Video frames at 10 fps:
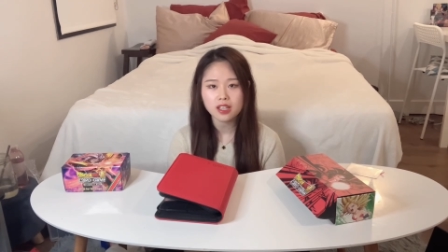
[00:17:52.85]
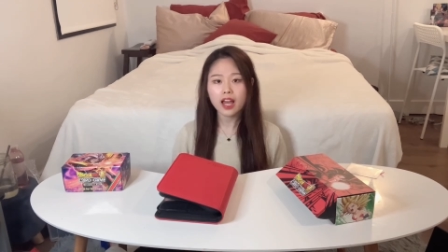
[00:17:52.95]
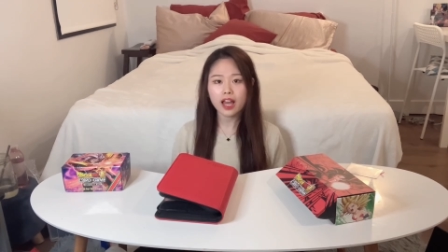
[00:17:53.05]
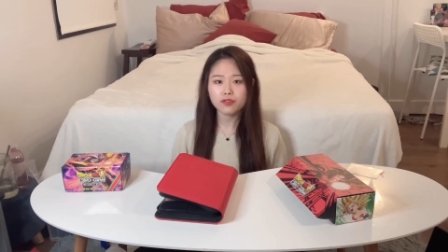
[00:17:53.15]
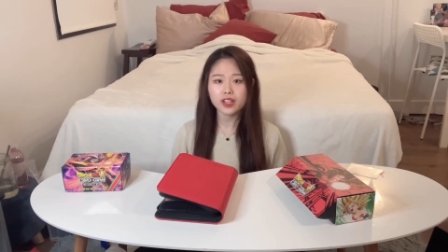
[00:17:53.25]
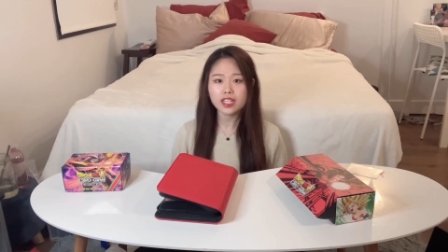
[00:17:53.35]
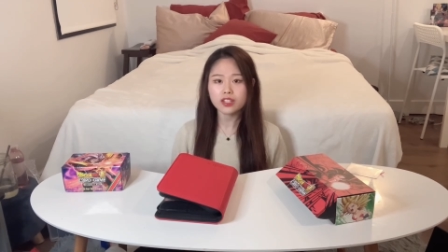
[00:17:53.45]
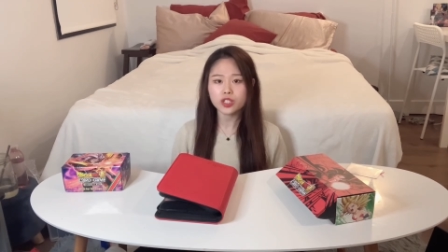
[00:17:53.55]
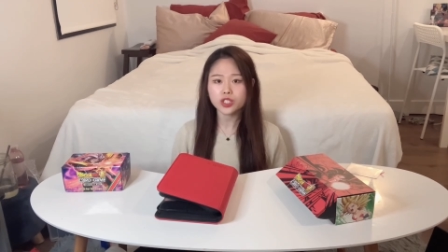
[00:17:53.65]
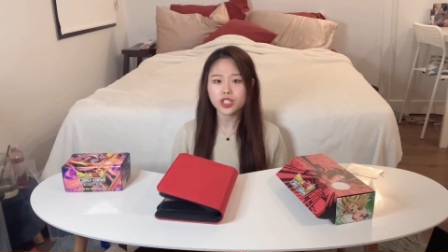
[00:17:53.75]
I feel like
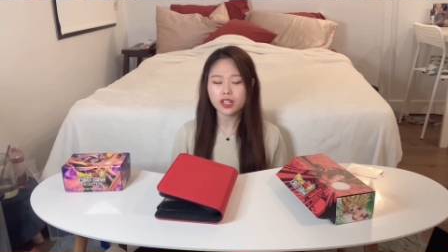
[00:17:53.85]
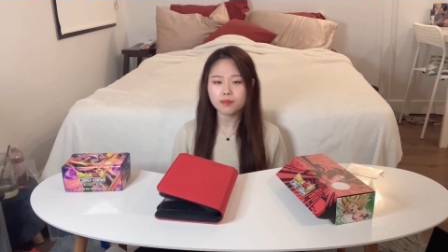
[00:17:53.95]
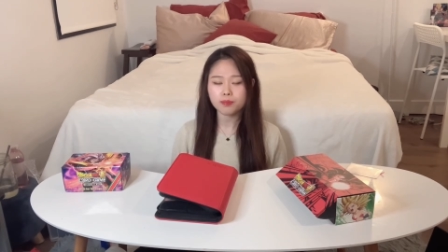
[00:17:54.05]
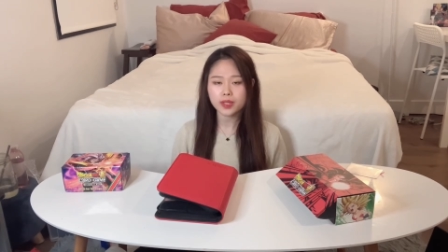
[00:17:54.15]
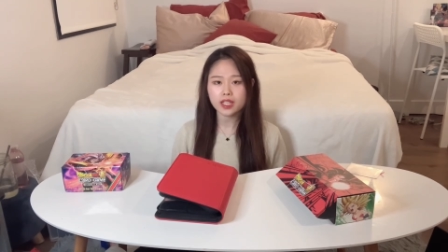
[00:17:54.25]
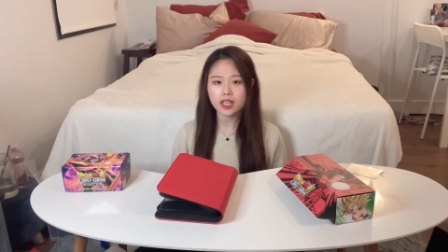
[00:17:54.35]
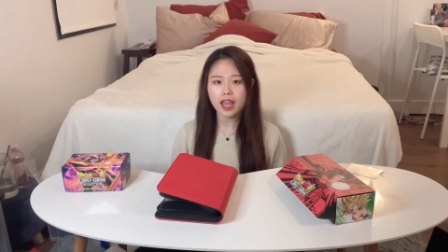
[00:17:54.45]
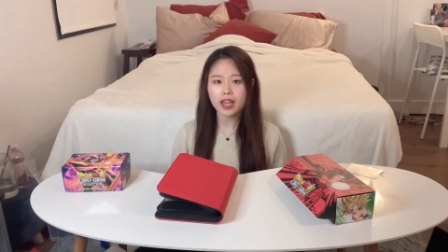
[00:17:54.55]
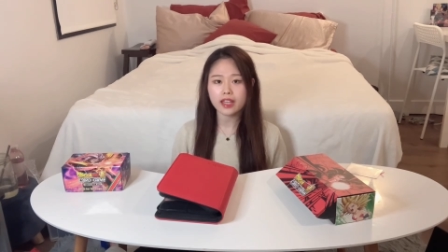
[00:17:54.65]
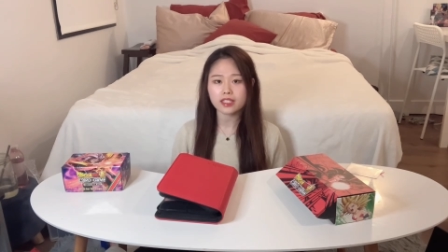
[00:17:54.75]
there shouldn't be
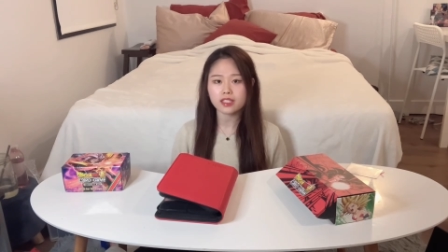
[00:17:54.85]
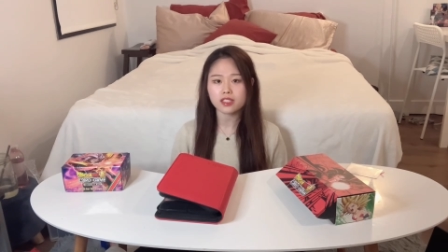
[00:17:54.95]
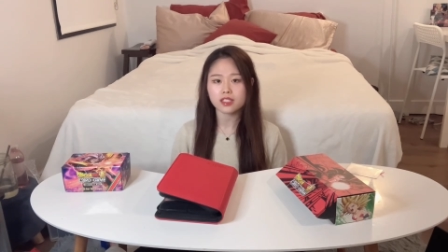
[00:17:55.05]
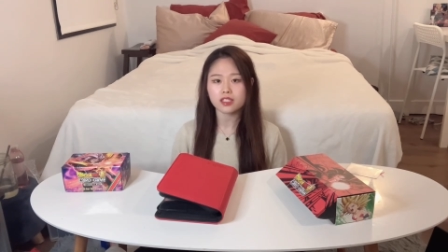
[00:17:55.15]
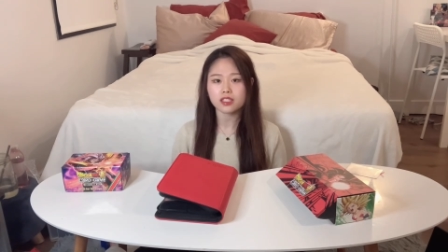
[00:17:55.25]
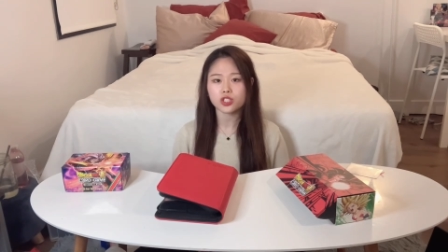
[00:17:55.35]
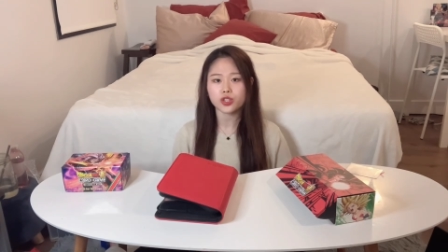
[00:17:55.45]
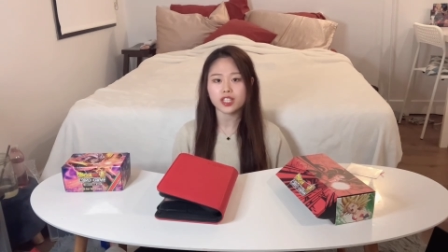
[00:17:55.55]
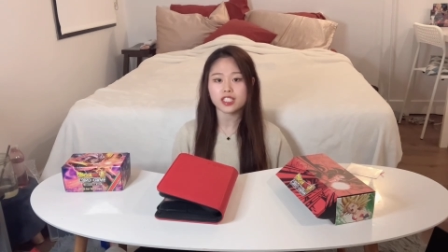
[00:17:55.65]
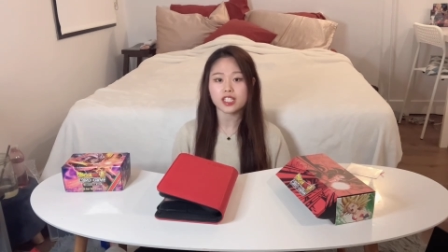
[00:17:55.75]
a
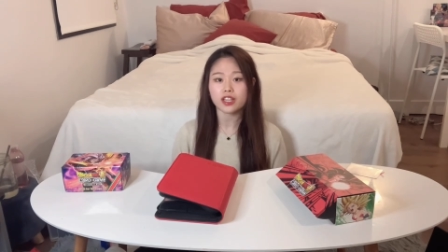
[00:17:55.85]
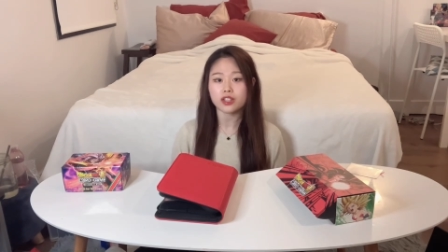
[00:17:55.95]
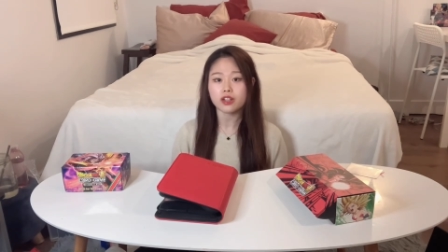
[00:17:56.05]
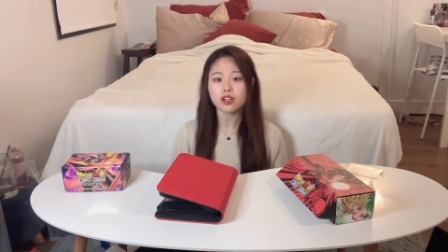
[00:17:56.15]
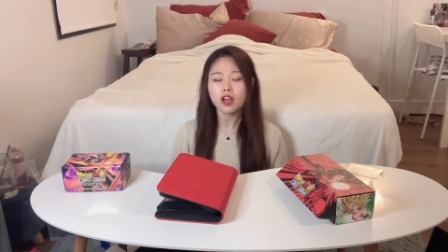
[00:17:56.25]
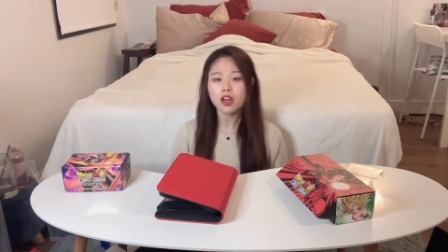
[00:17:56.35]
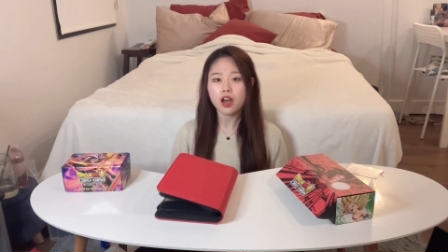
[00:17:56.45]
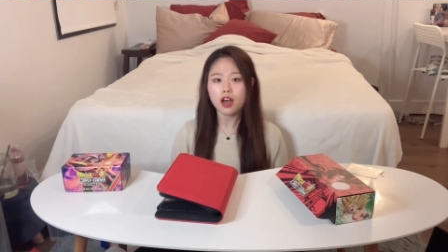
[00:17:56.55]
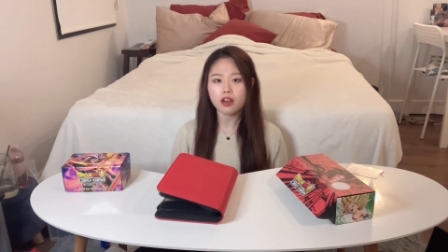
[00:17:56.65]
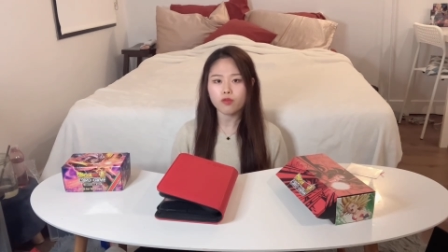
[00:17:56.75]
strict standard
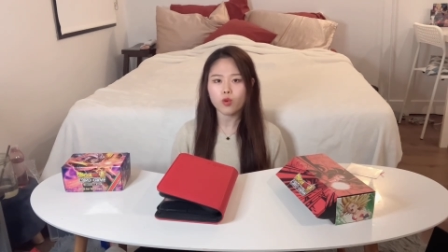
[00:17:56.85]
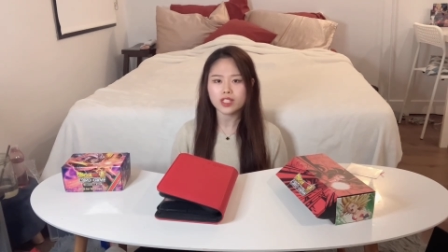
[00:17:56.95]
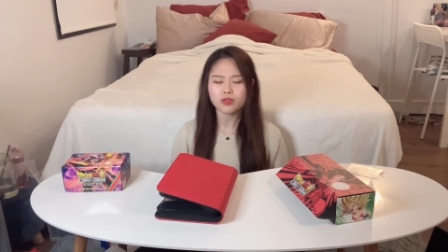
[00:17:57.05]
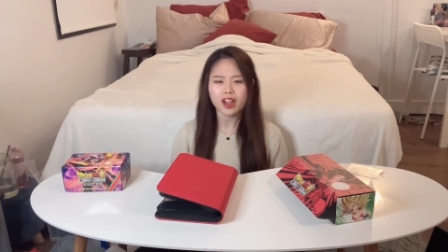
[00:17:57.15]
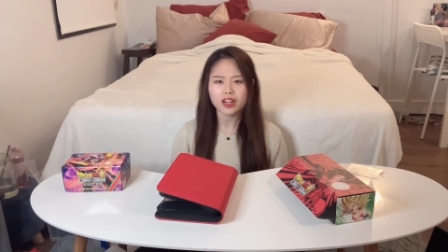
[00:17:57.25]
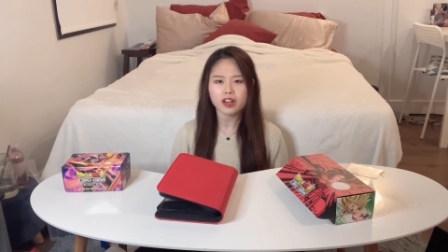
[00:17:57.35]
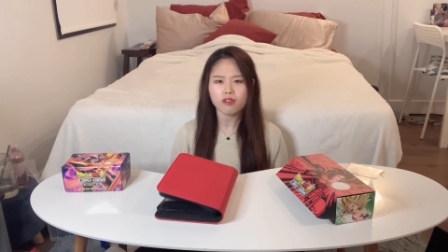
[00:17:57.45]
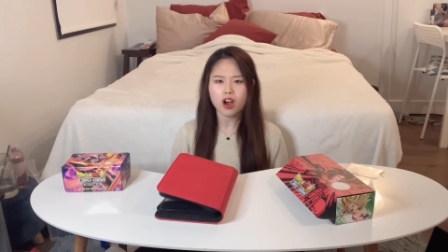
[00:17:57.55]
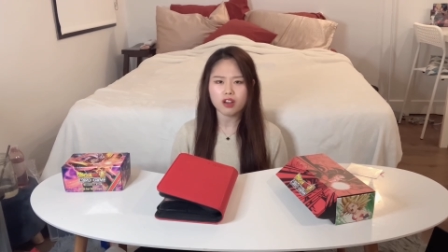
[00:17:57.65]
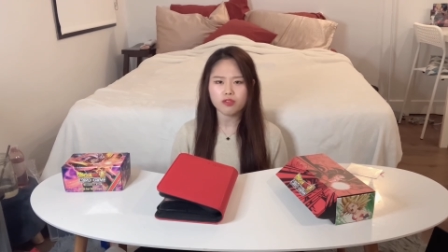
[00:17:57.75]
of what's right and
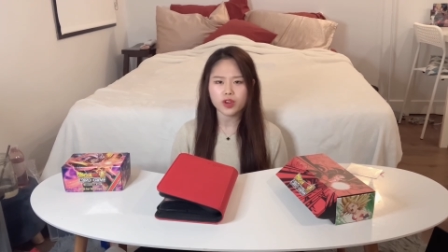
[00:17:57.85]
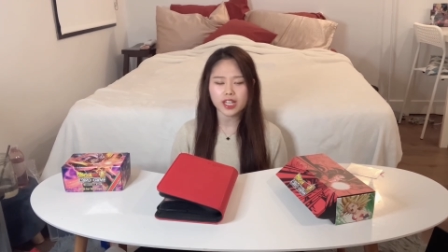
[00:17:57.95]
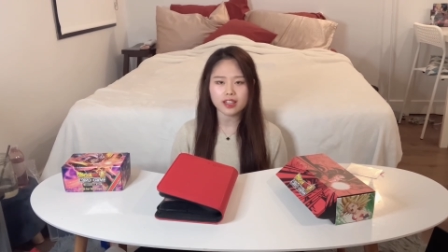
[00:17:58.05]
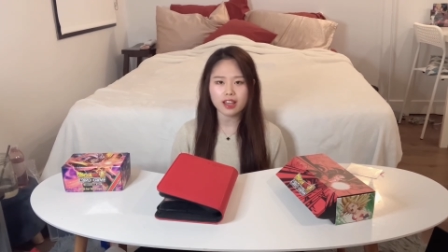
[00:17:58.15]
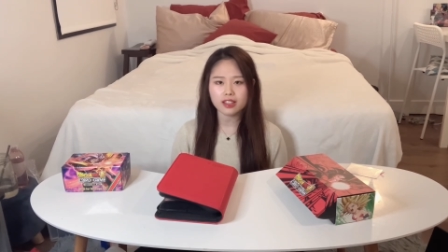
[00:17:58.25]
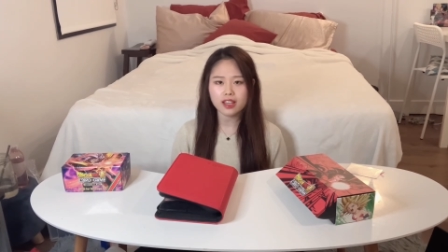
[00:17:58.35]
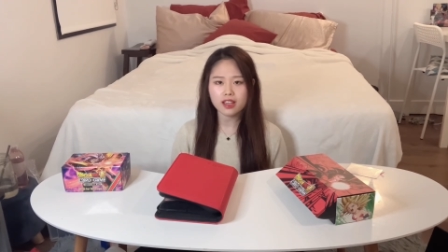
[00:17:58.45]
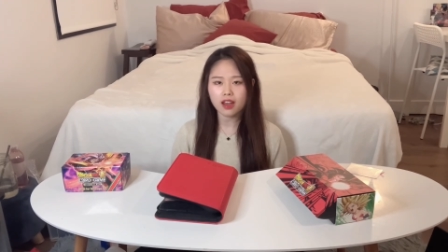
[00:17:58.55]
wrong for collecting.